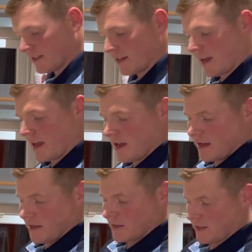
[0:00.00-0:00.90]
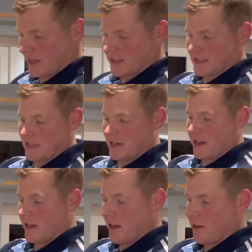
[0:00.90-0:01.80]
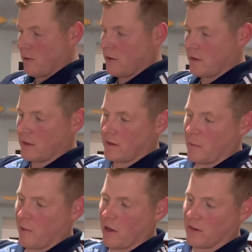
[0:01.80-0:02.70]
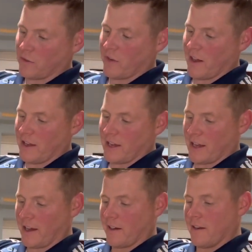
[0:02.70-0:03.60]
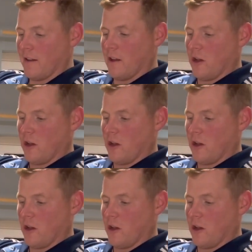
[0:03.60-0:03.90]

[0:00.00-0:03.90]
today. So you can see there now, the bottle is fairly clear.